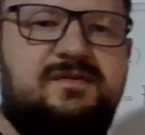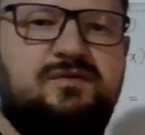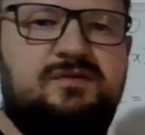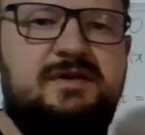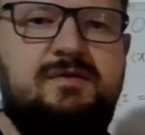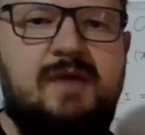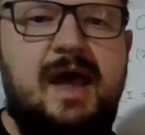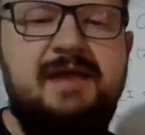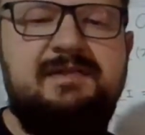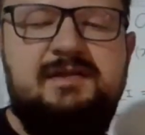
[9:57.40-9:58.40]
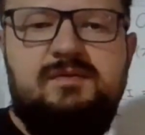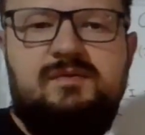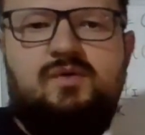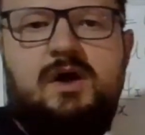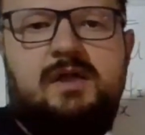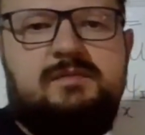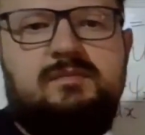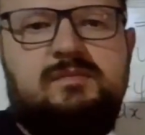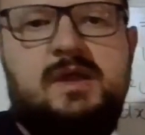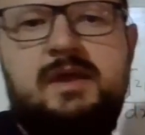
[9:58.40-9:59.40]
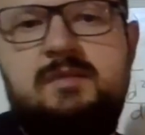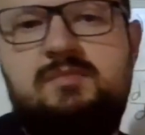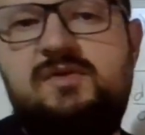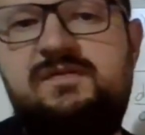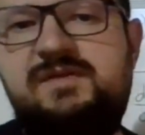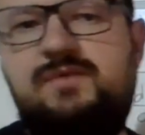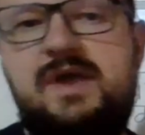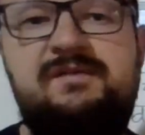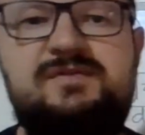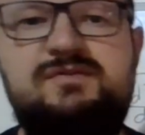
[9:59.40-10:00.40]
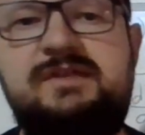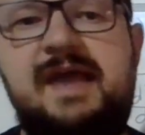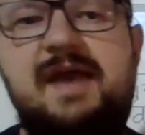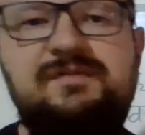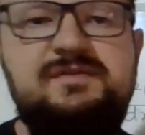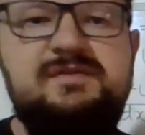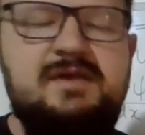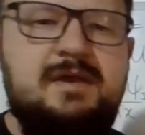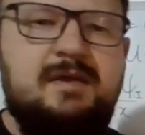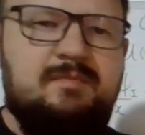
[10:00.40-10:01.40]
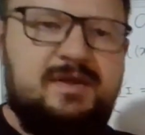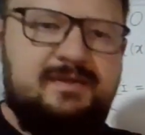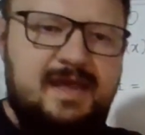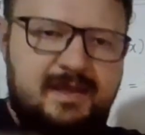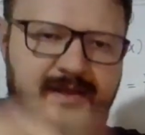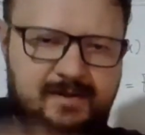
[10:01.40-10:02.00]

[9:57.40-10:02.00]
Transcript: to the right and one moving wave to the left, but they